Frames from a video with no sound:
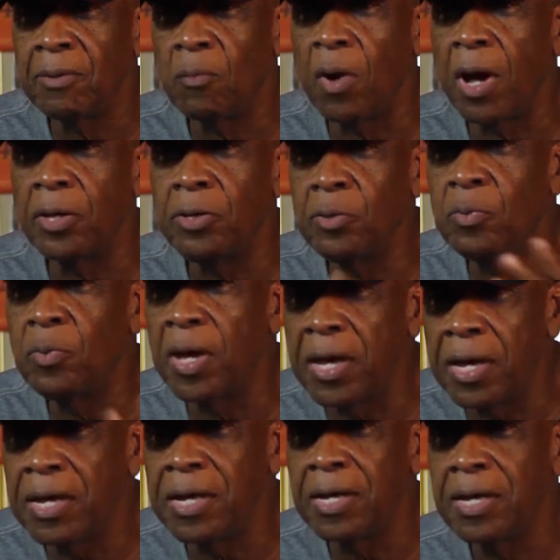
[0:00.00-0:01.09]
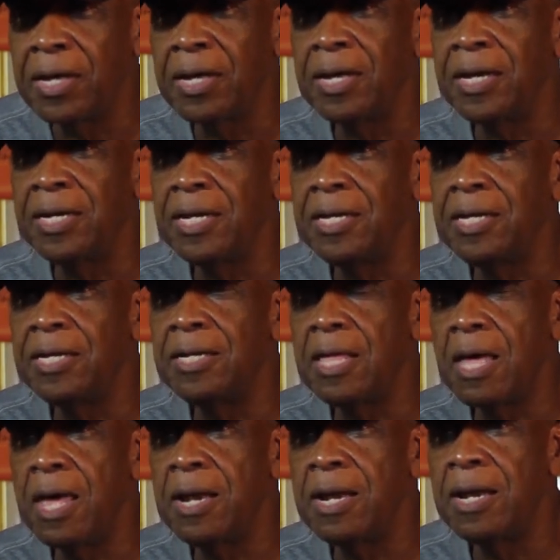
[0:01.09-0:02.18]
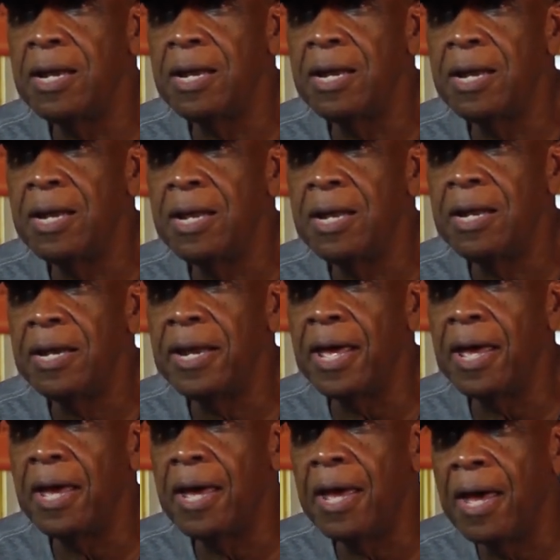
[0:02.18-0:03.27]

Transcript: while you're away. And they did that. Now,